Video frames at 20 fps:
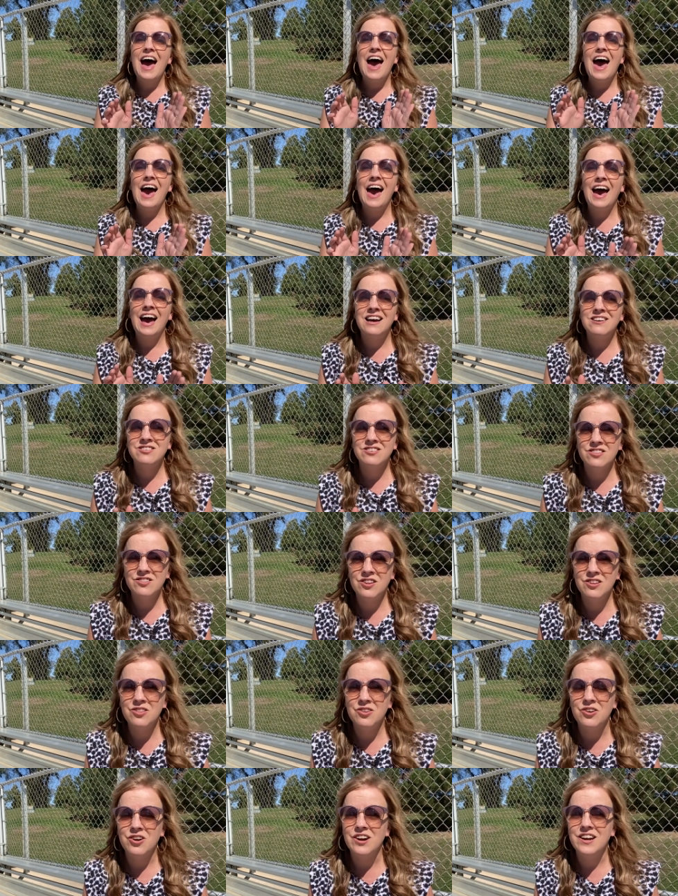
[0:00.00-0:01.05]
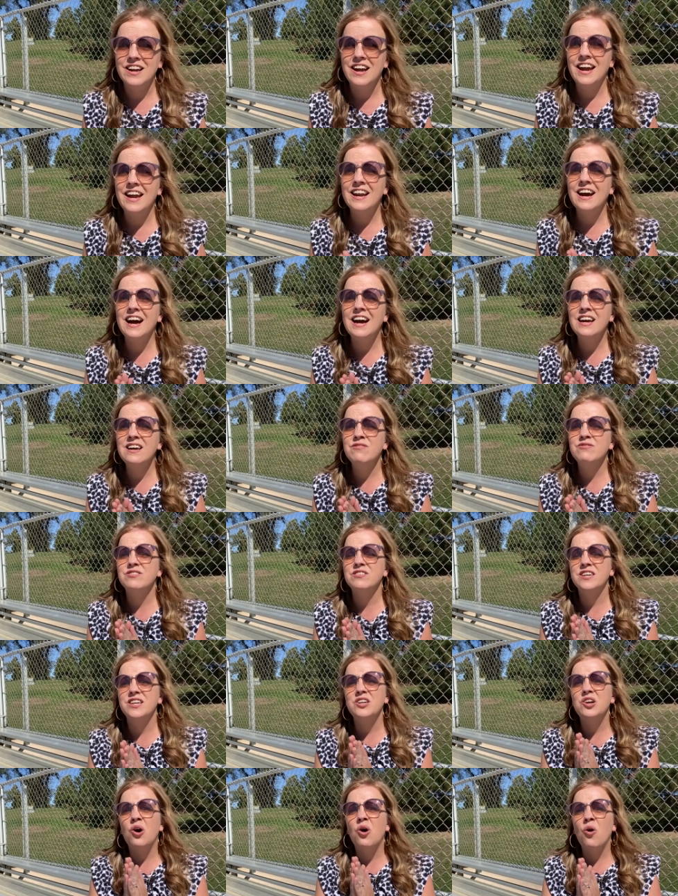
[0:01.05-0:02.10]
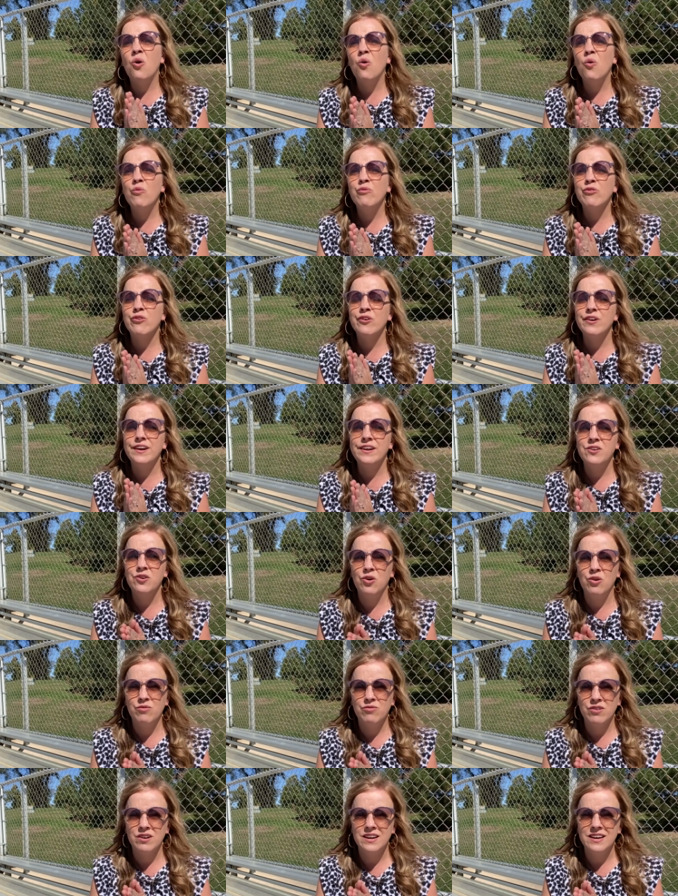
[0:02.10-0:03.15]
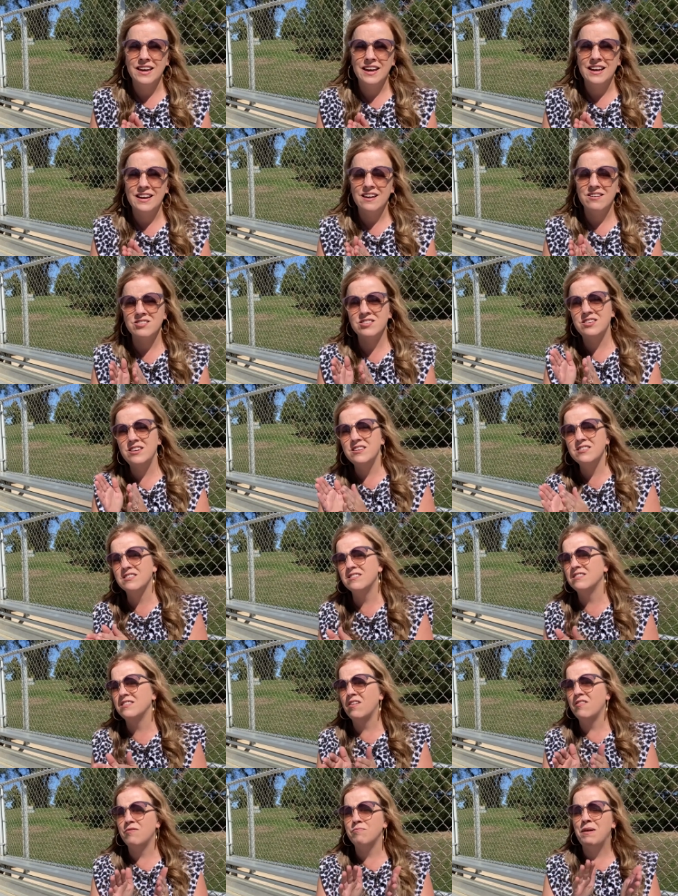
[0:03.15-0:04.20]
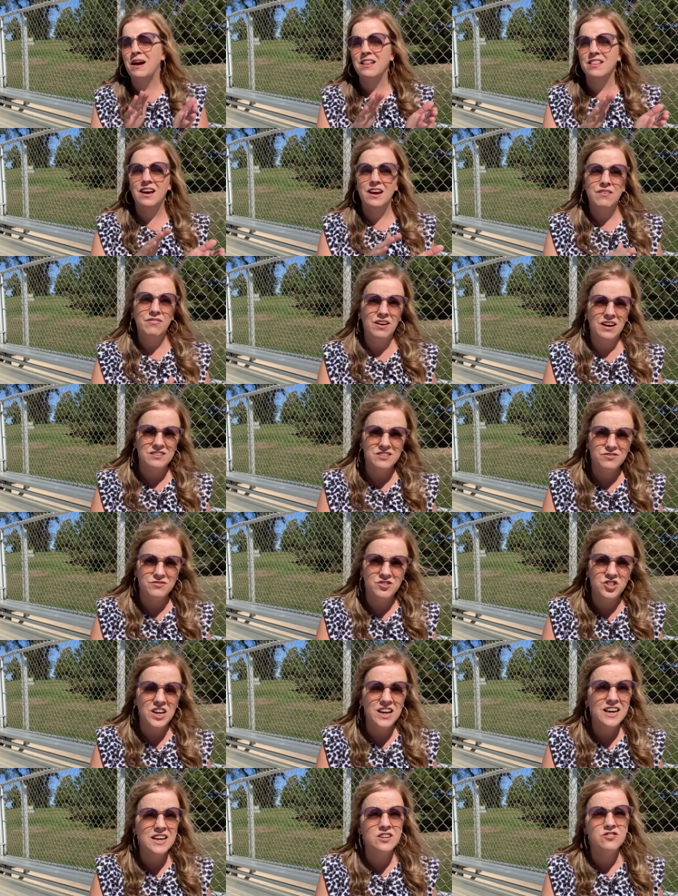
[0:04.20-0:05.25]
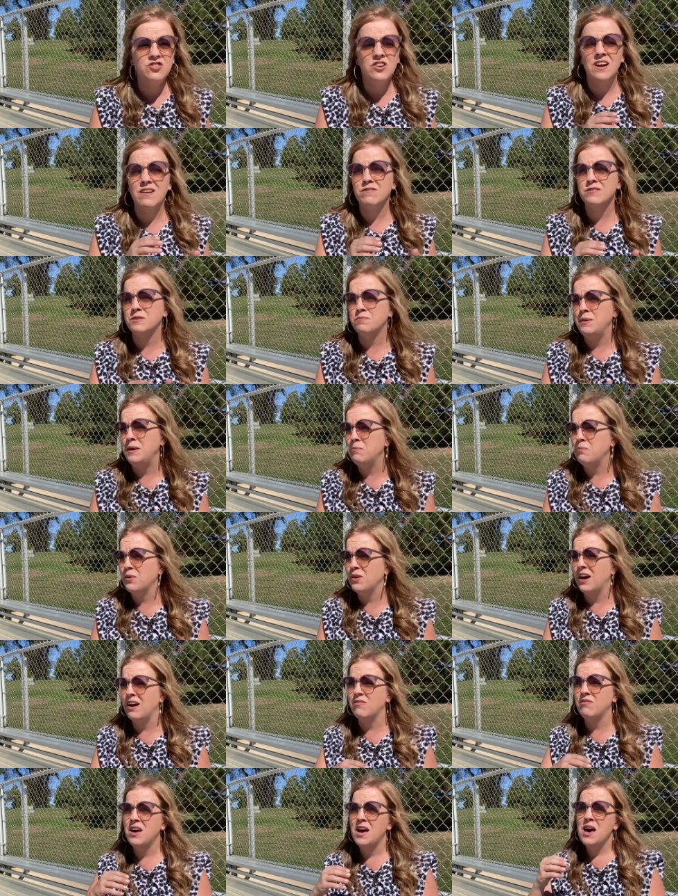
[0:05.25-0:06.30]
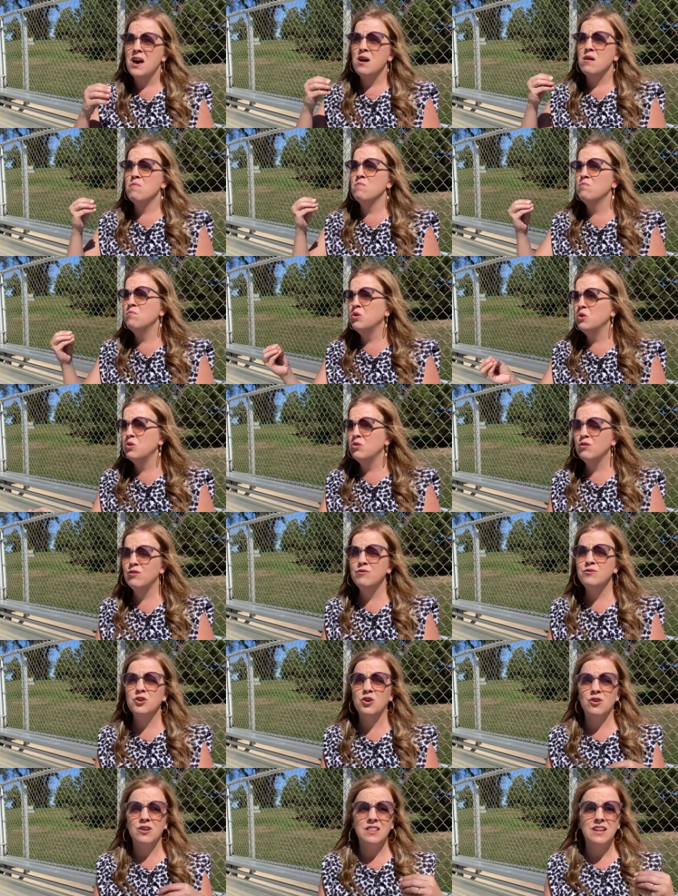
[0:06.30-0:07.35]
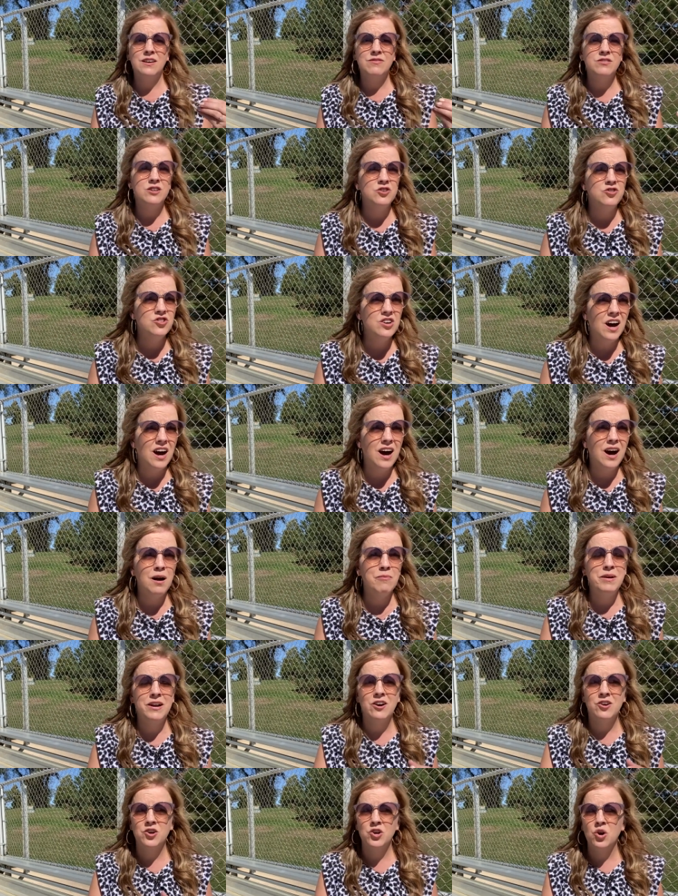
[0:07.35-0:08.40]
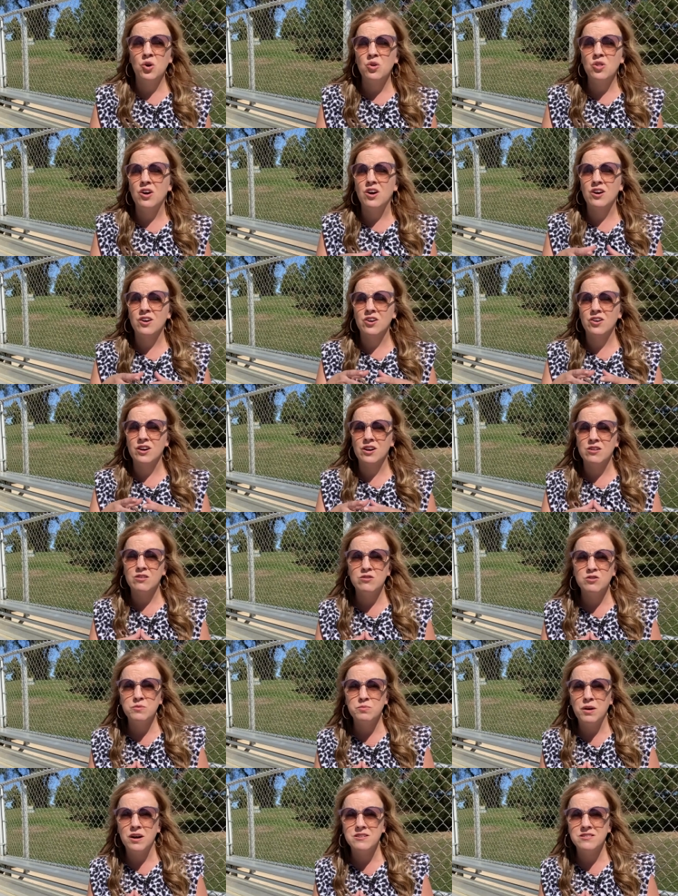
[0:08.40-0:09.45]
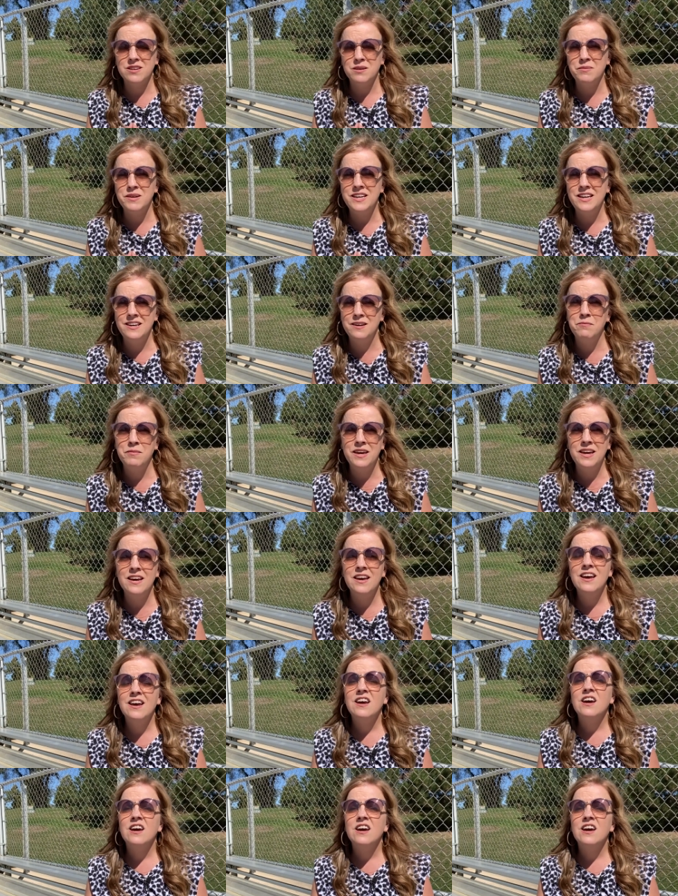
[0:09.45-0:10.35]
Ask the Lord. And I have seen over and over again as seasons of my life has changed, as people have moved or left a job and are no longer in close proximity to me,